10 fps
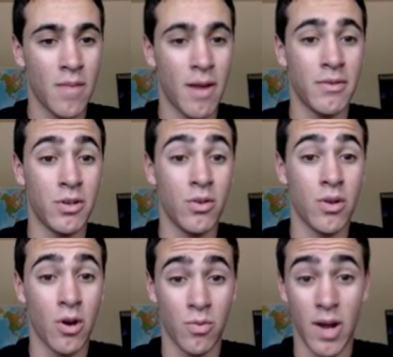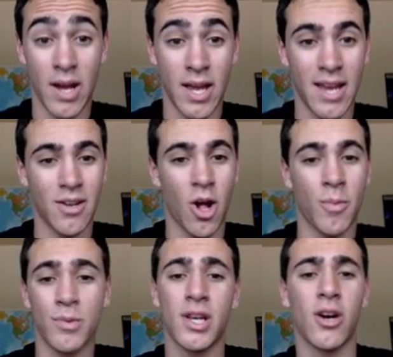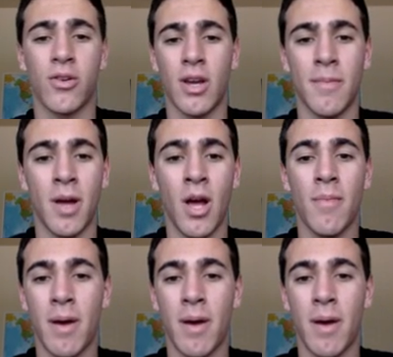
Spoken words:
Boundu Code Red, a dollop of sour cream,